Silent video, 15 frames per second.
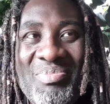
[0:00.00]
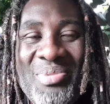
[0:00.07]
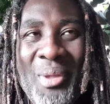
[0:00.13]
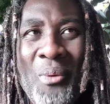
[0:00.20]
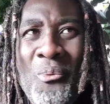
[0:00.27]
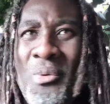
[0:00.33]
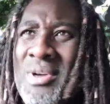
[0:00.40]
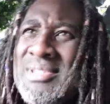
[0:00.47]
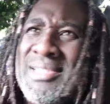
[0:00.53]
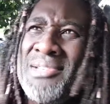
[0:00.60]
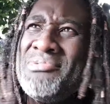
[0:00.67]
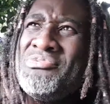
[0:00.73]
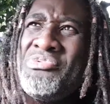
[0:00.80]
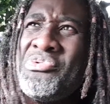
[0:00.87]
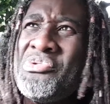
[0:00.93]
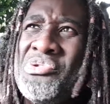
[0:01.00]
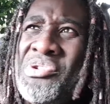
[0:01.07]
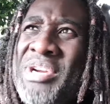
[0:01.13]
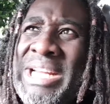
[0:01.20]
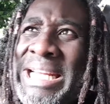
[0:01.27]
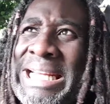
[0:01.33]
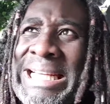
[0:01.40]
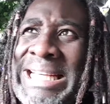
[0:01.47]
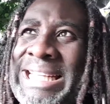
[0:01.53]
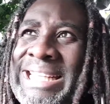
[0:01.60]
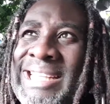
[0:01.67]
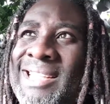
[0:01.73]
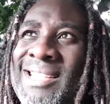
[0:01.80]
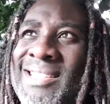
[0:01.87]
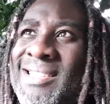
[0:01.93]
wasn't
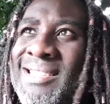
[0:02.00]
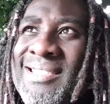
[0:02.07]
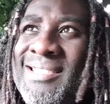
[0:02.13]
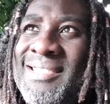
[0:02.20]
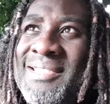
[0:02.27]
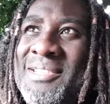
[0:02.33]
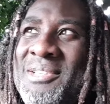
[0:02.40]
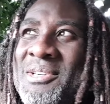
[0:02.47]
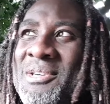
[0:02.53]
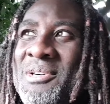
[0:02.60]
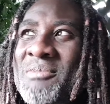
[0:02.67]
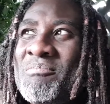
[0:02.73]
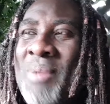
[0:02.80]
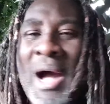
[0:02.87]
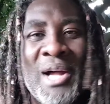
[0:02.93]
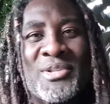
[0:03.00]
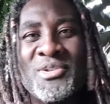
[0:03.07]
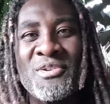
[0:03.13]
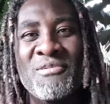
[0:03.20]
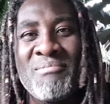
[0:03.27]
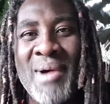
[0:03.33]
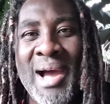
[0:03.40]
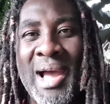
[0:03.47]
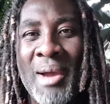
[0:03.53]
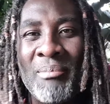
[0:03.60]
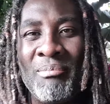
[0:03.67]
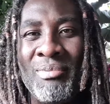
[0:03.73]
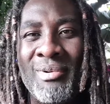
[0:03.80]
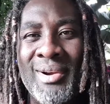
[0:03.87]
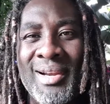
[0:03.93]
really part of my
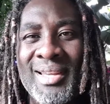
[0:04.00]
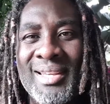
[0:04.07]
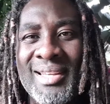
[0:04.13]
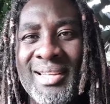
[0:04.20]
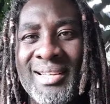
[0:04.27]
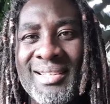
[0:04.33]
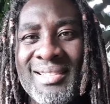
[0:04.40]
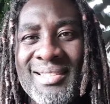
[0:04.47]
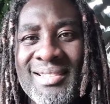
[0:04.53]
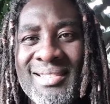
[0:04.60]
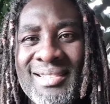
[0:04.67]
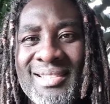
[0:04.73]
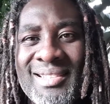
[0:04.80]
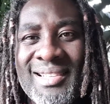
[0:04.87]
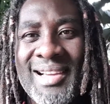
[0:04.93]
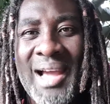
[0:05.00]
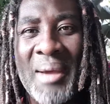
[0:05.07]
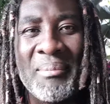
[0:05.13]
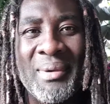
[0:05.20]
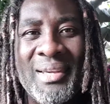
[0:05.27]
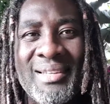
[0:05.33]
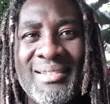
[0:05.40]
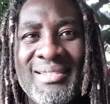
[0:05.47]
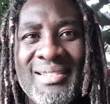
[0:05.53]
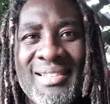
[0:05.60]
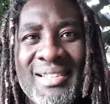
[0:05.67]
upbringing. I mean,